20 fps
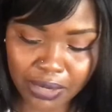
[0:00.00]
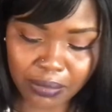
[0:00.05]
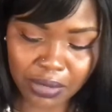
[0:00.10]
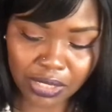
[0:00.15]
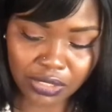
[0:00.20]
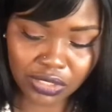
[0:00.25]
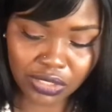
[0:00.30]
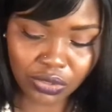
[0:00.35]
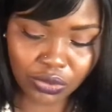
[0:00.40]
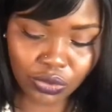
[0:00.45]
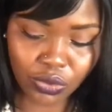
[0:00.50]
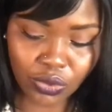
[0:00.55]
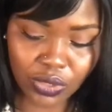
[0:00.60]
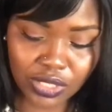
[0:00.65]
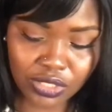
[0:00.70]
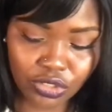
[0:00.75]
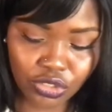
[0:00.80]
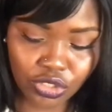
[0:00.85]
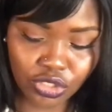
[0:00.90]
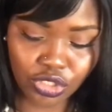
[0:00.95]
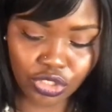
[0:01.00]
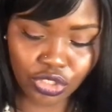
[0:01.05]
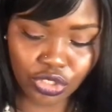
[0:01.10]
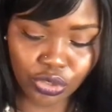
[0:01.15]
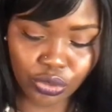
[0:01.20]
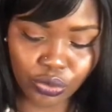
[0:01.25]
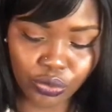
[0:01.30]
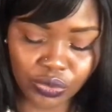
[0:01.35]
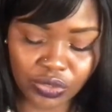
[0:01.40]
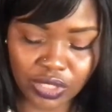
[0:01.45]
I'm also going to
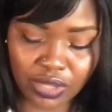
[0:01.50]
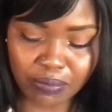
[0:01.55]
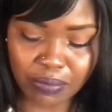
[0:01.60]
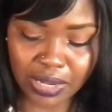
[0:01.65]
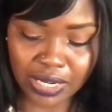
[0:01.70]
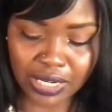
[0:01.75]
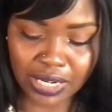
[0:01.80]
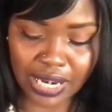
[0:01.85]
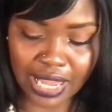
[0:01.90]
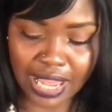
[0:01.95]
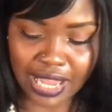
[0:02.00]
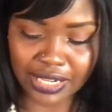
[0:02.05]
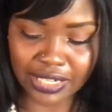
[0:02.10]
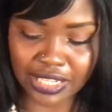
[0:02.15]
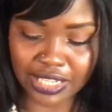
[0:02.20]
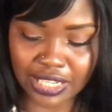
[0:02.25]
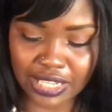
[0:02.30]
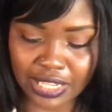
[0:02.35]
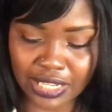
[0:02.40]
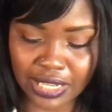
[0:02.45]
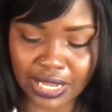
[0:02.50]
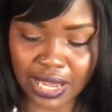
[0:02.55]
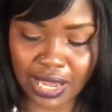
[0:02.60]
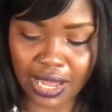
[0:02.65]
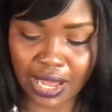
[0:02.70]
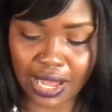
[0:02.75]
use the Milani